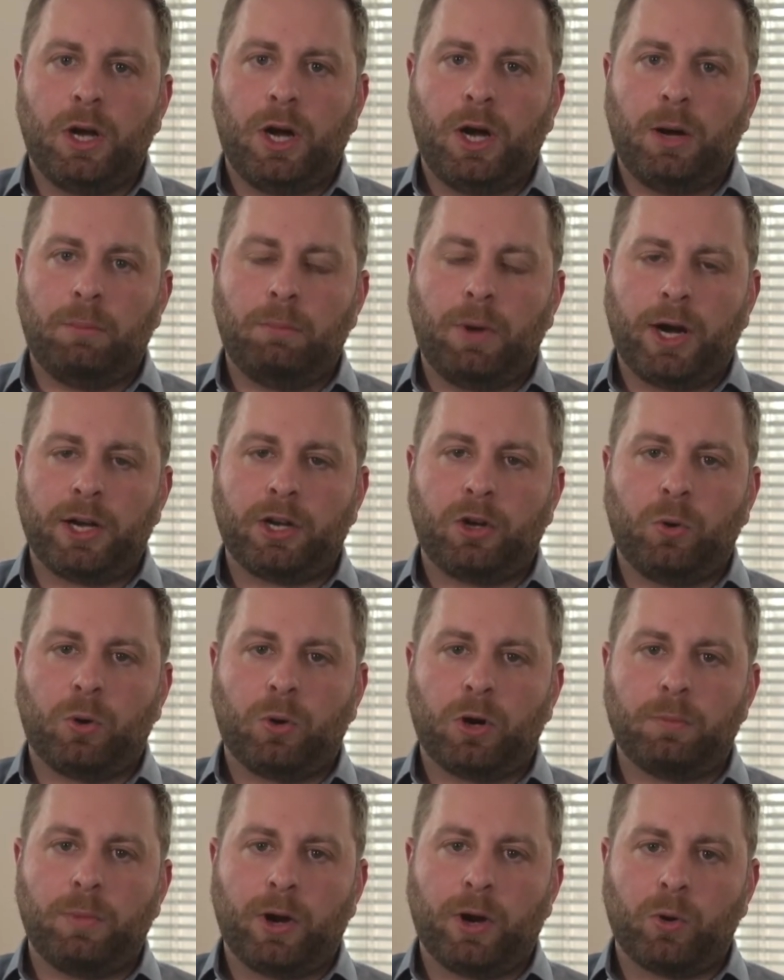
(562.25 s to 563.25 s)

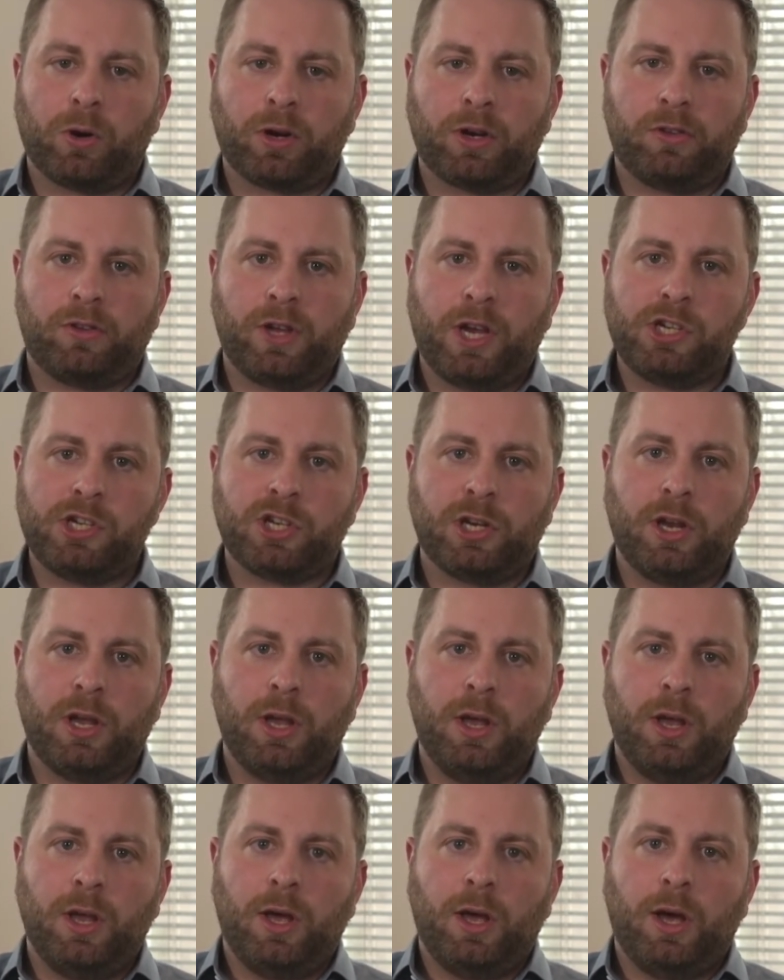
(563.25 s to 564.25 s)
Mindcore and my organization,
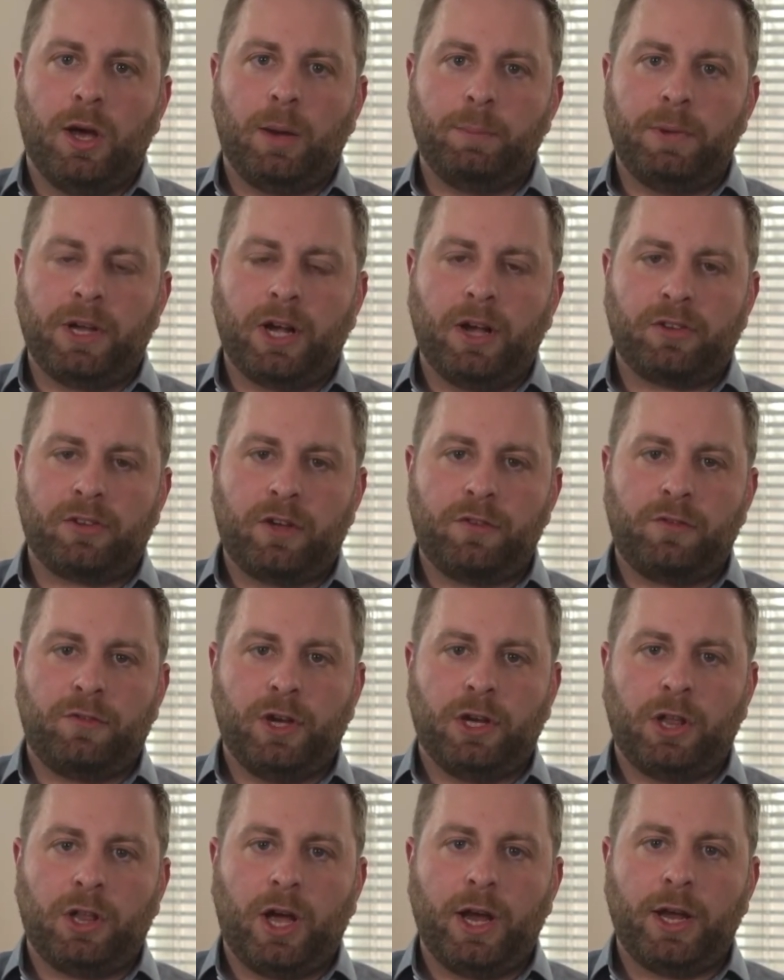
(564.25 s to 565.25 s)
because I
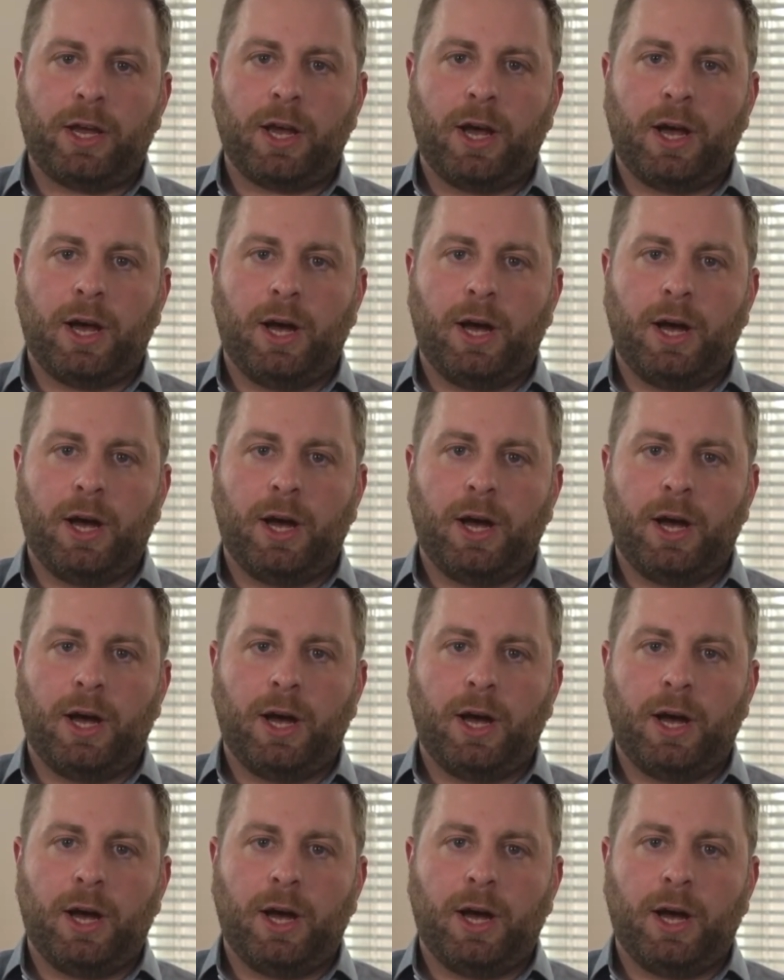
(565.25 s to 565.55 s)
feel like